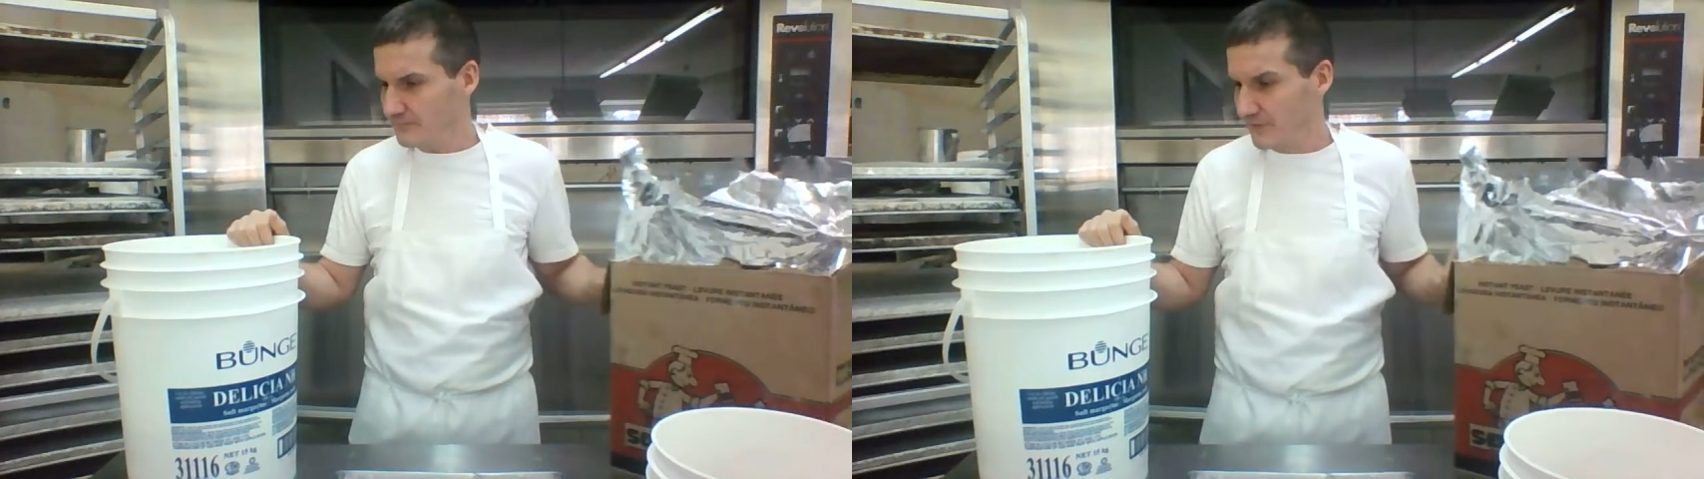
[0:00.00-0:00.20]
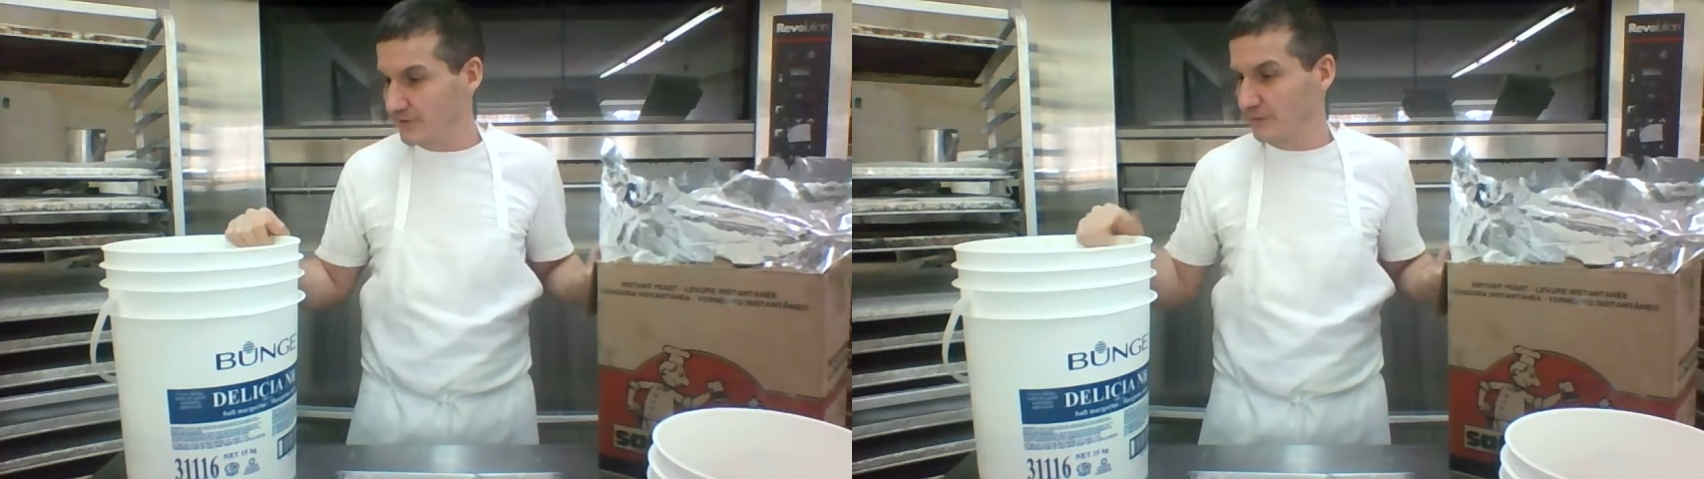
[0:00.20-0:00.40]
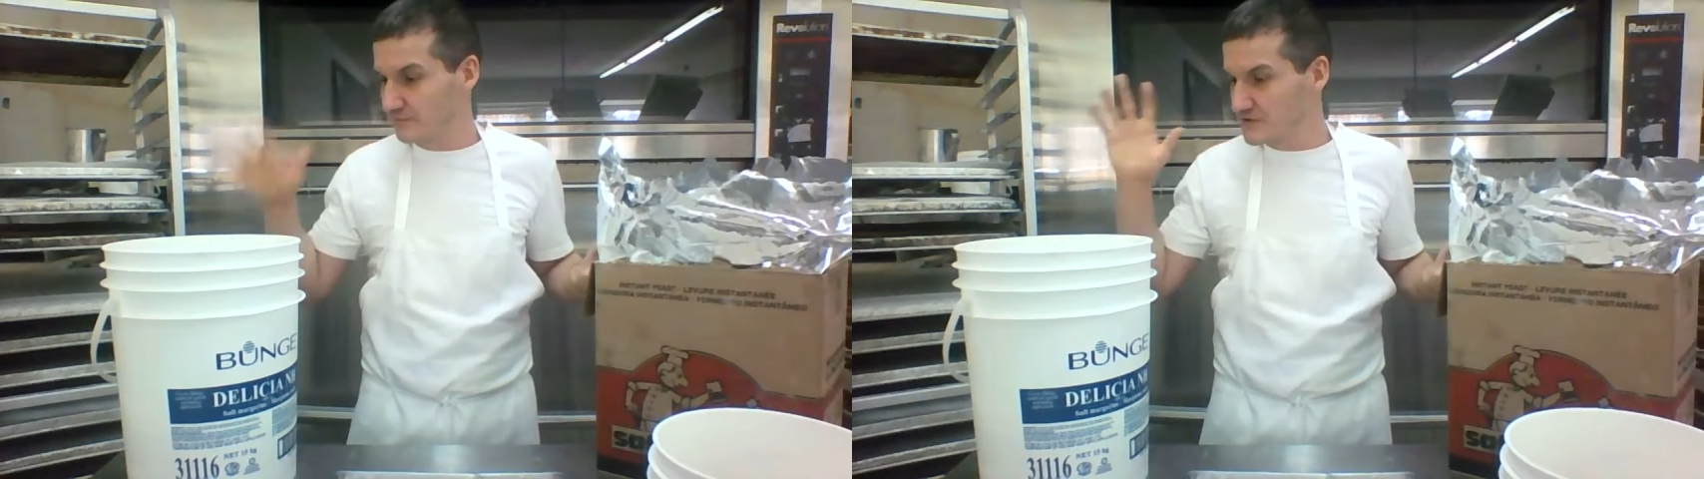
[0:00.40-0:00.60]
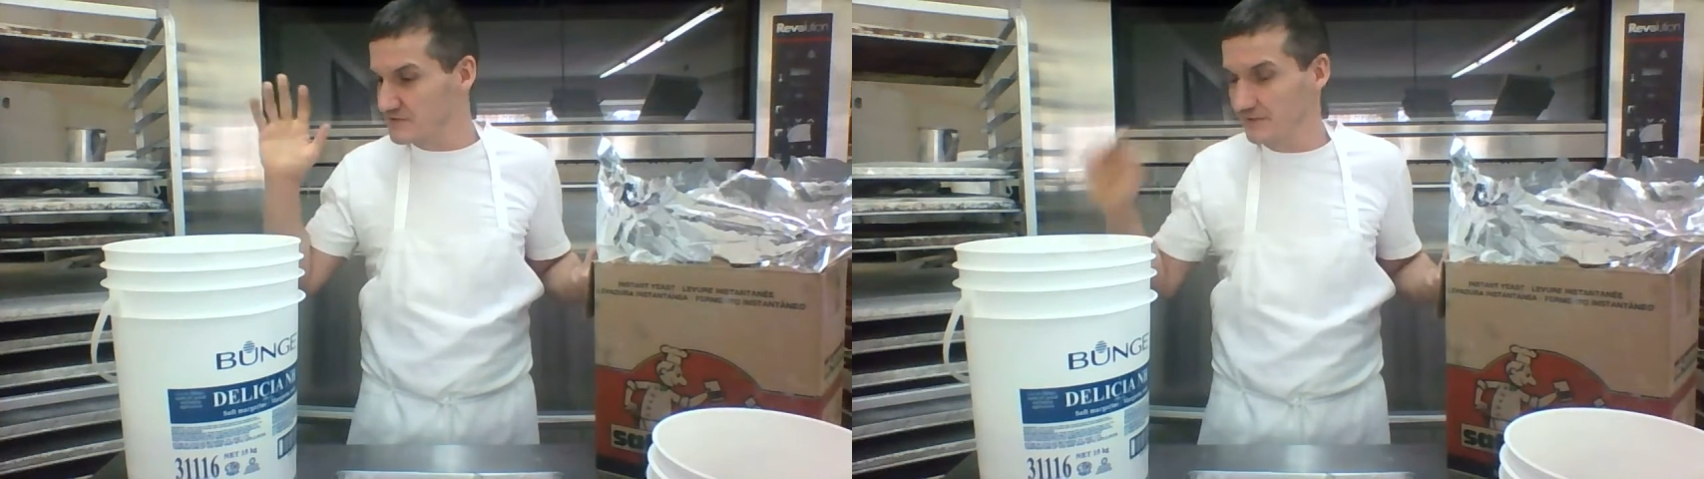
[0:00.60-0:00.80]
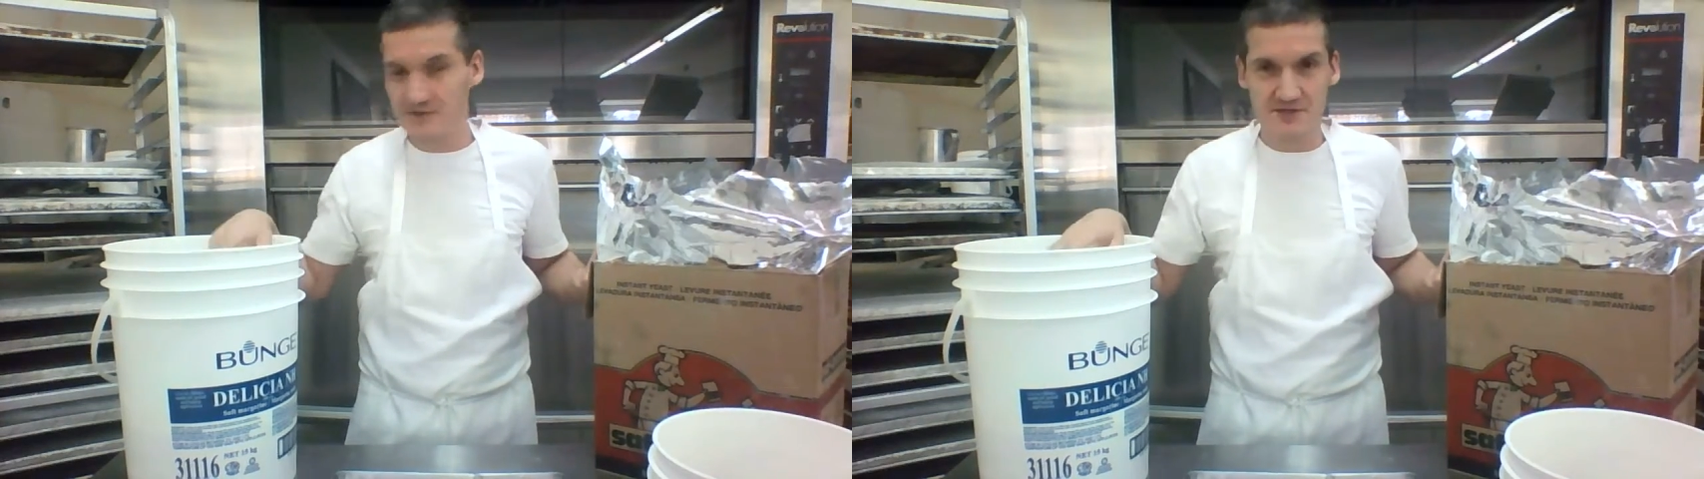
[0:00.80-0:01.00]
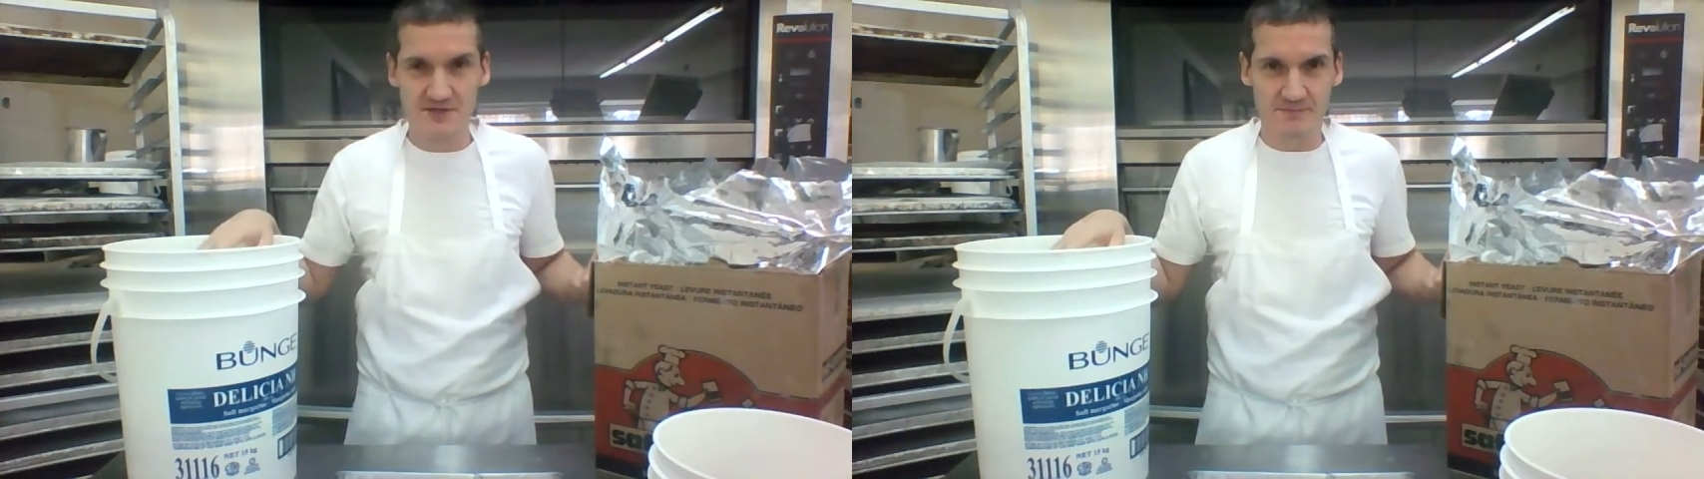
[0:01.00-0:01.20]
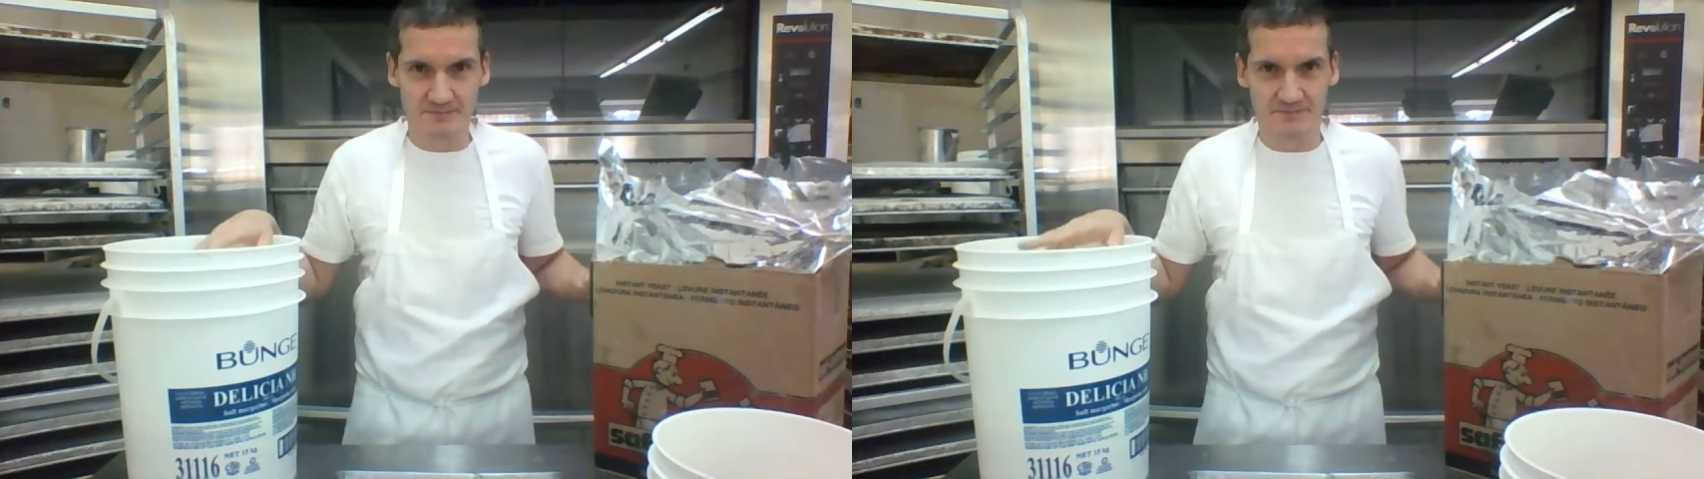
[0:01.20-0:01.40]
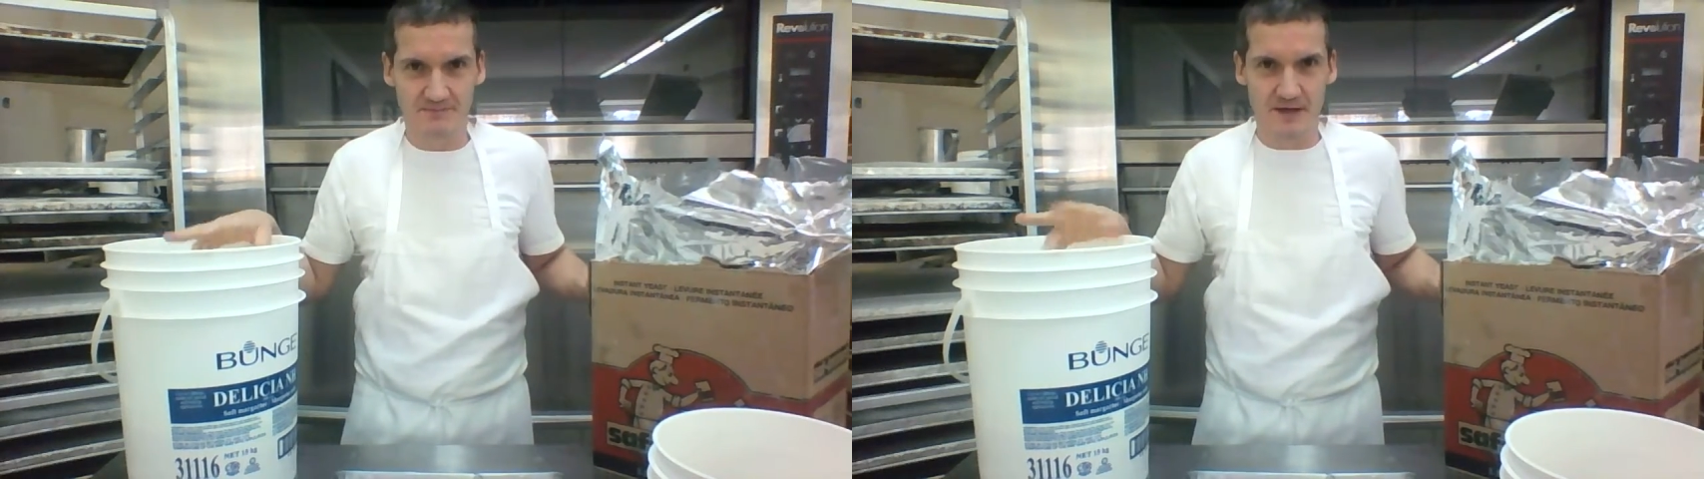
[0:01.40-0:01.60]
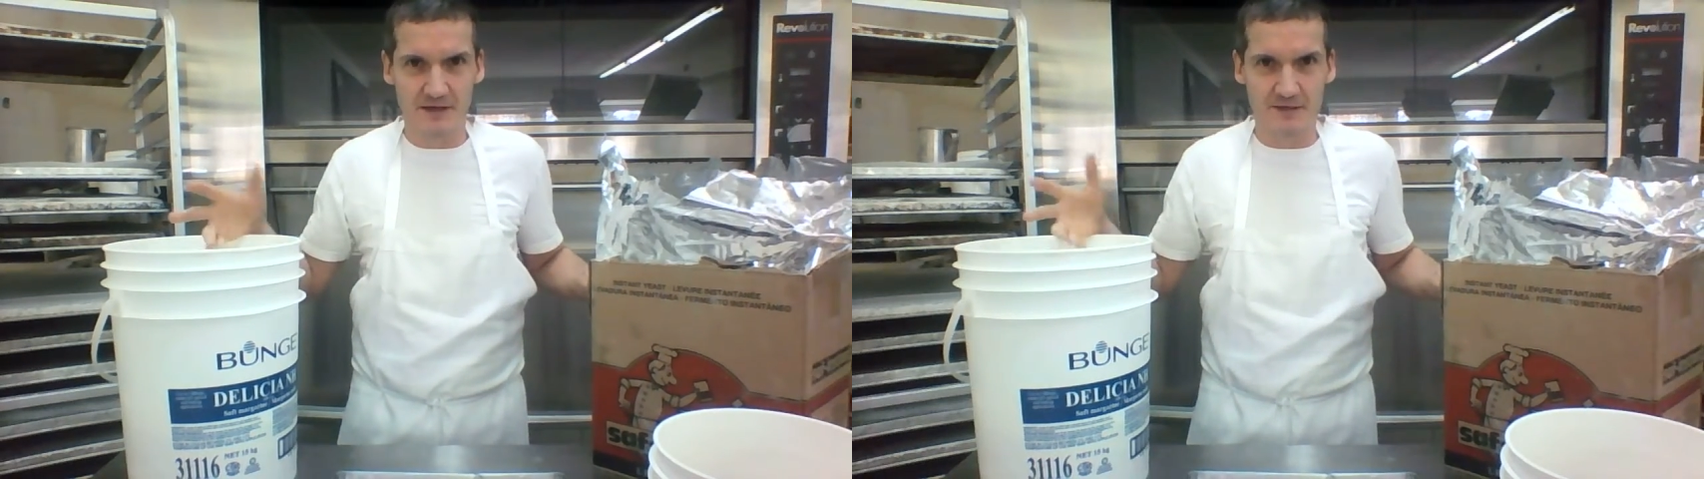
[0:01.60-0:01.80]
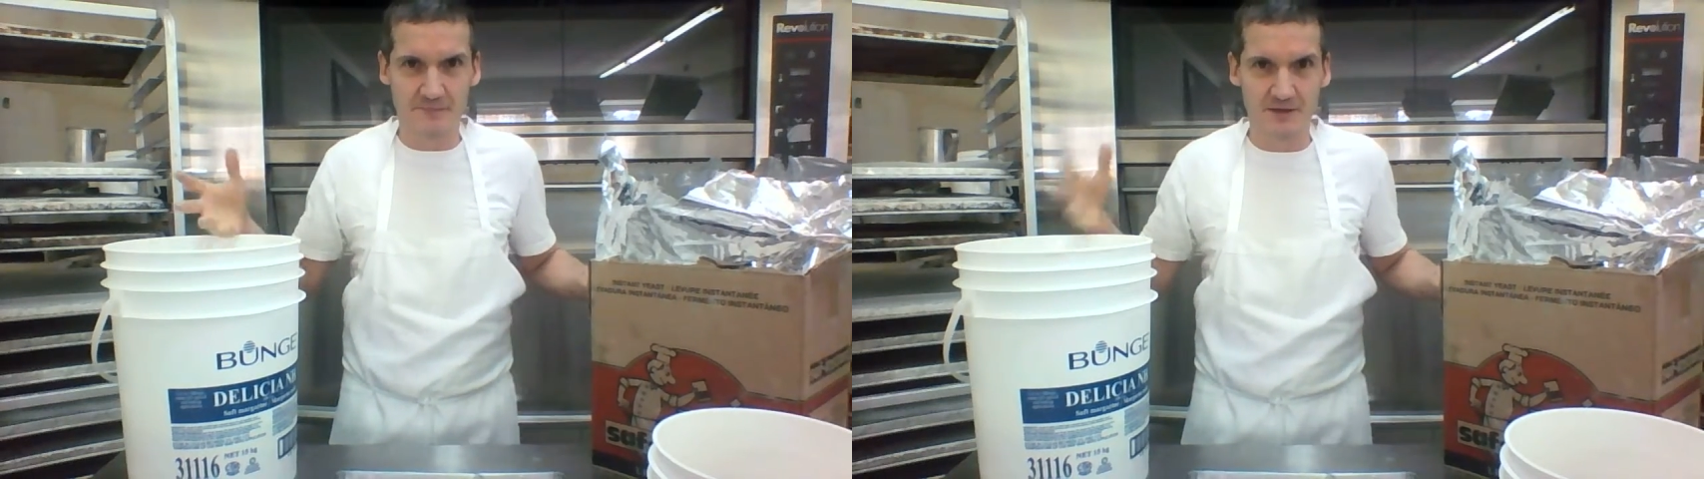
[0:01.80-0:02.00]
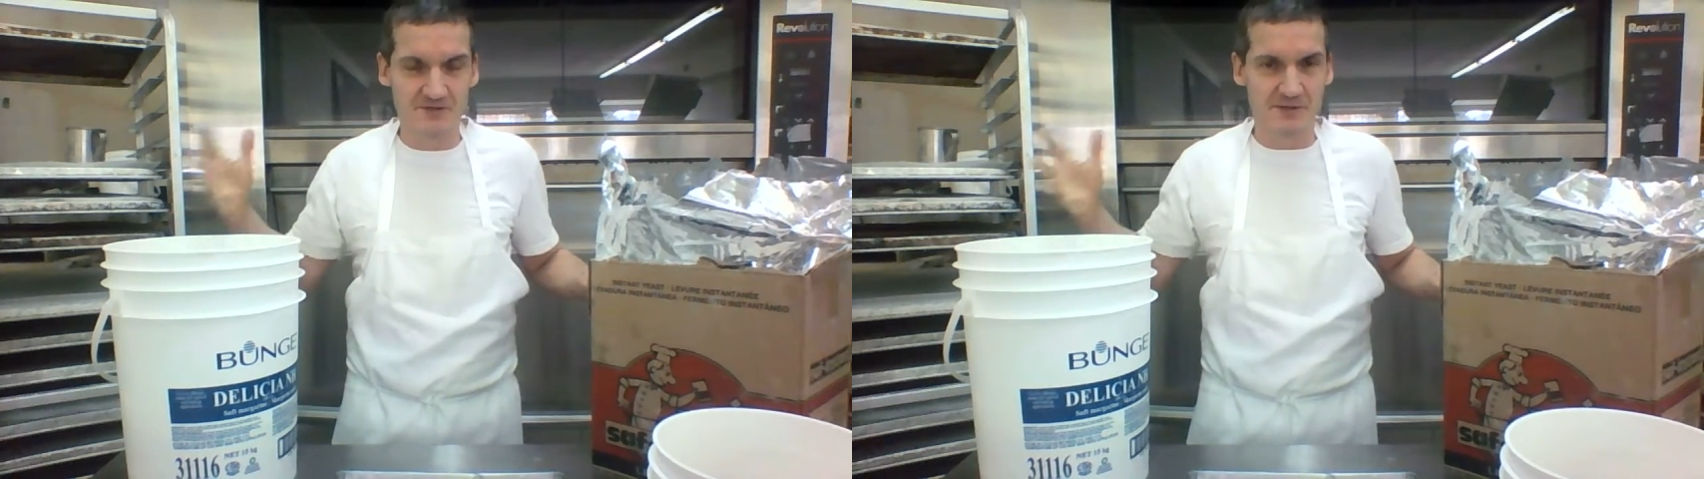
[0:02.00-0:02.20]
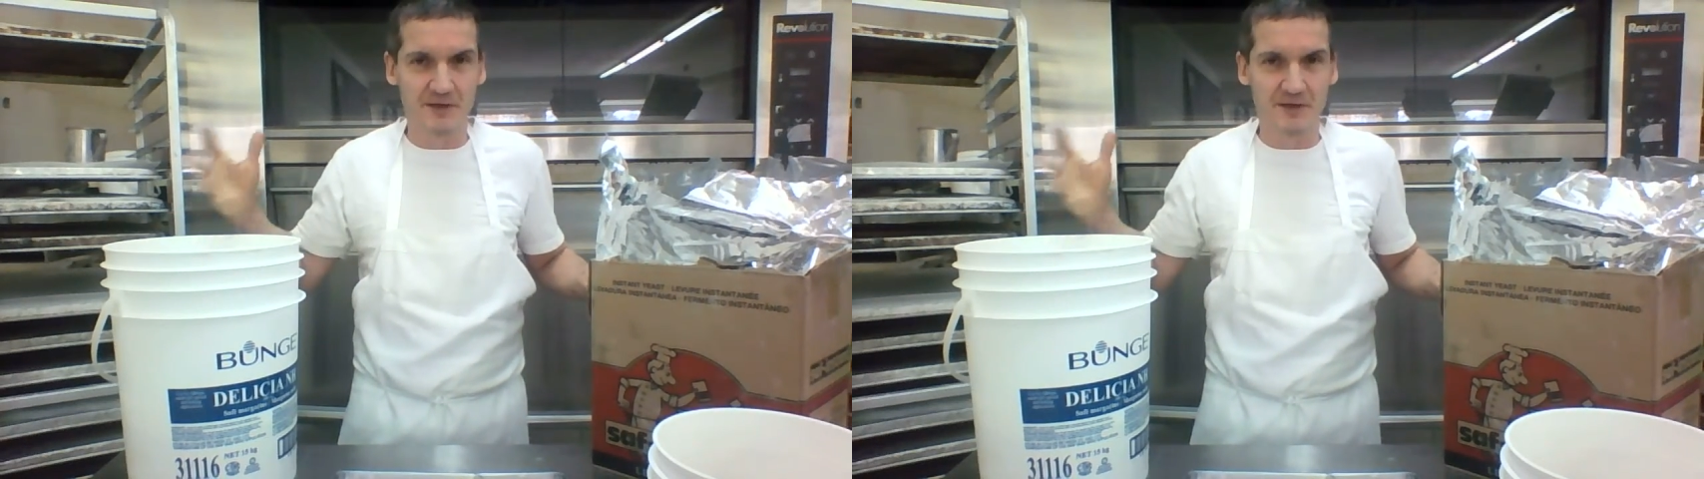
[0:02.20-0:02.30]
Okay, well, first of all, this is some